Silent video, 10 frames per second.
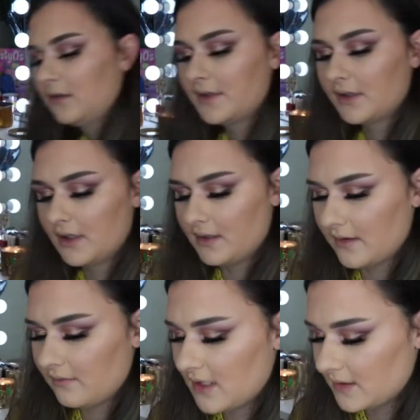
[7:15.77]
also got
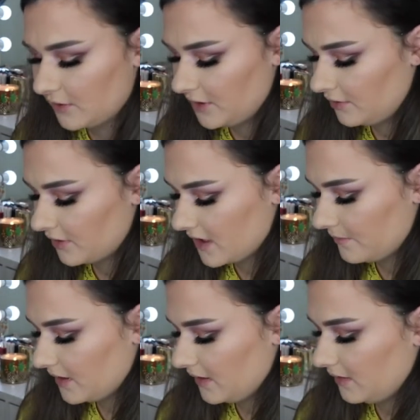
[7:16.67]
another raspberry sugar,
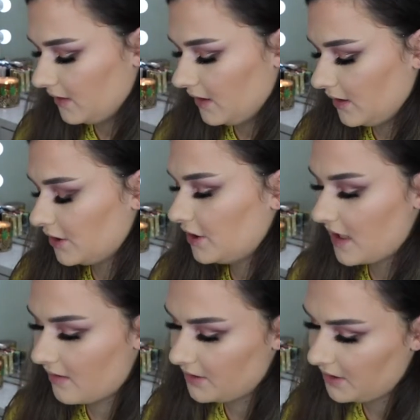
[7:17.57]
but in the
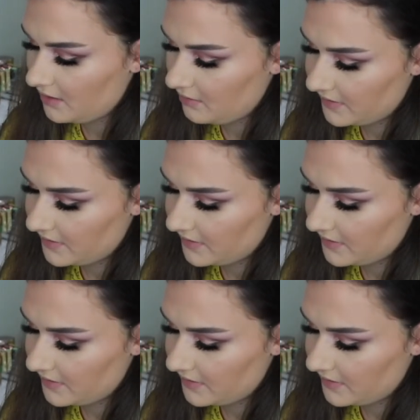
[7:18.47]
shower gel.